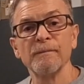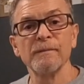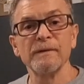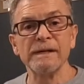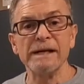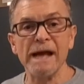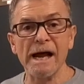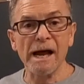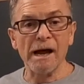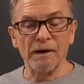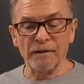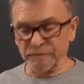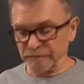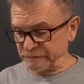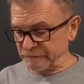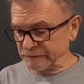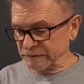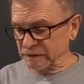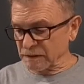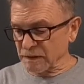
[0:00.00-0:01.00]
Now,
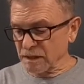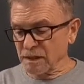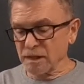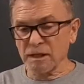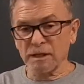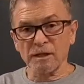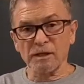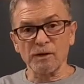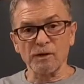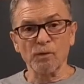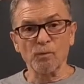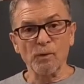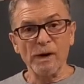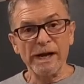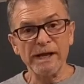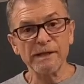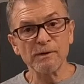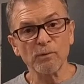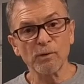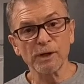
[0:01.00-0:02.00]
the
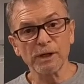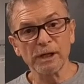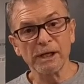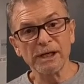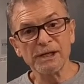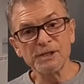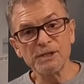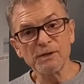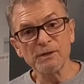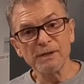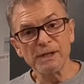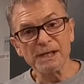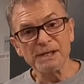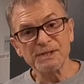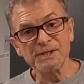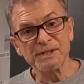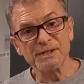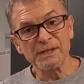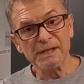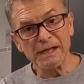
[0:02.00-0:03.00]
way that we're going to do
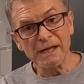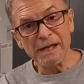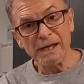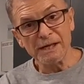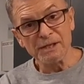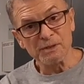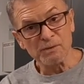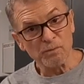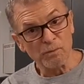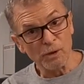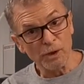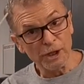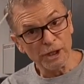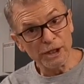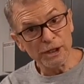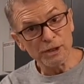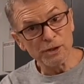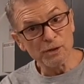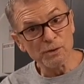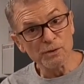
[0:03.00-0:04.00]
this is we're going
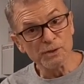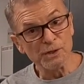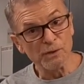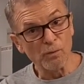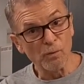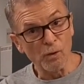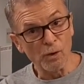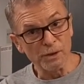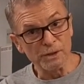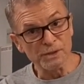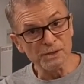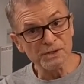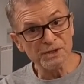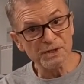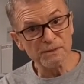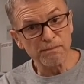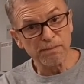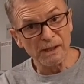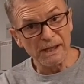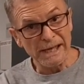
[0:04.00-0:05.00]
to use a wooden
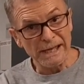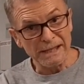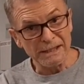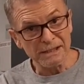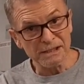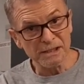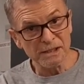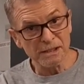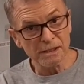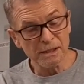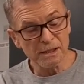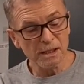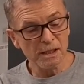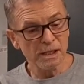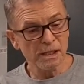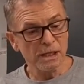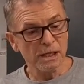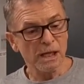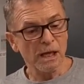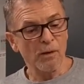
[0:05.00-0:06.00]
splint.
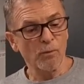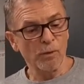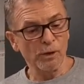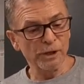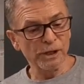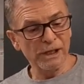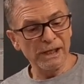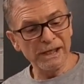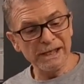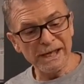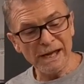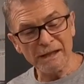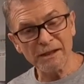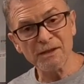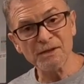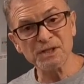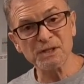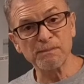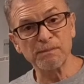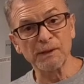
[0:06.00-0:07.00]
We're going to get
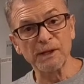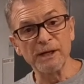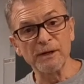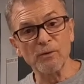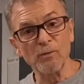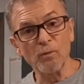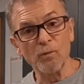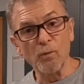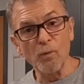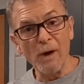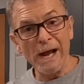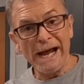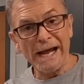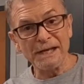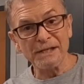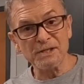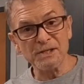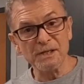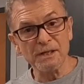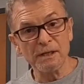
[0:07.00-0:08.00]
the splint
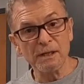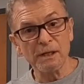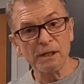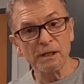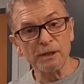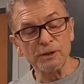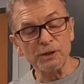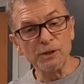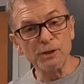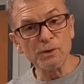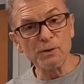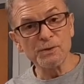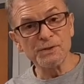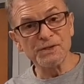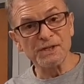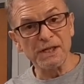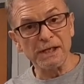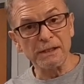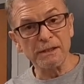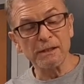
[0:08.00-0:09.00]
wet
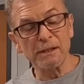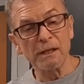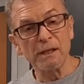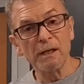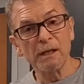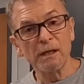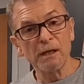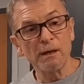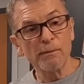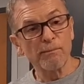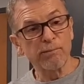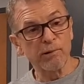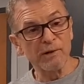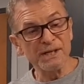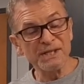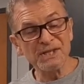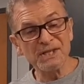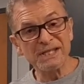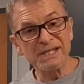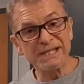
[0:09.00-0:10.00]
using
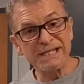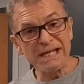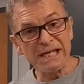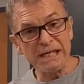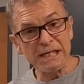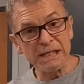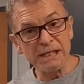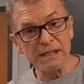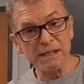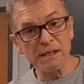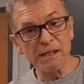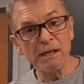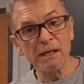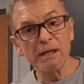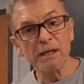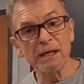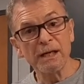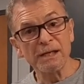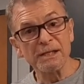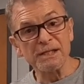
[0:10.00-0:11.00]
pristine
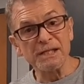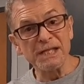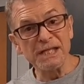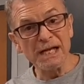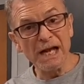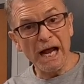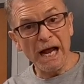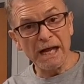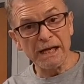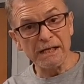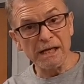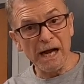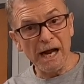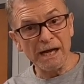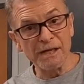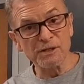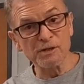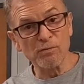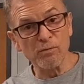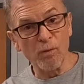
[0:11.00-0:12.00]

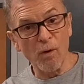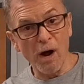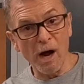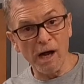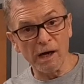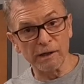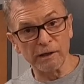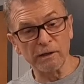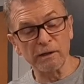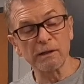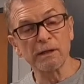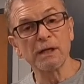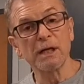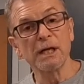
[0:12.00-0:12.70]
deionized water.